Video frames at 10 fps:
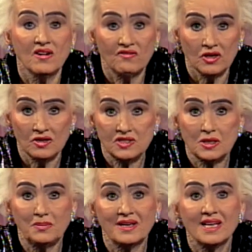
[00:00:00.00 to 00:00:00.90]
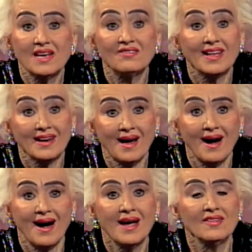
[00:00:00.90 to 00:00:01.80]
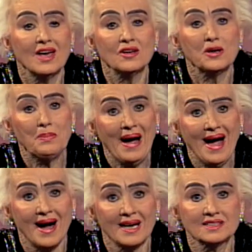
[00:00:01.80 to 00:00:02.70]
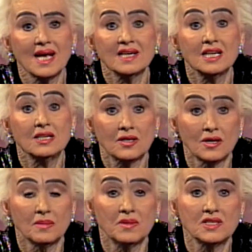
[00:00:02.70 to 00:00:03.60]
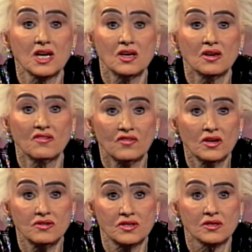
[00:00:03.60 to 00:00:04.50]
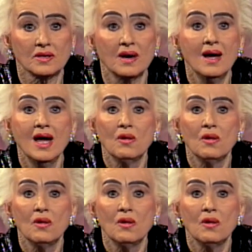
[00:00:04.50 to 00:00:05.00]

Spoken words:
Refuse to believe the lie that your past determines your future.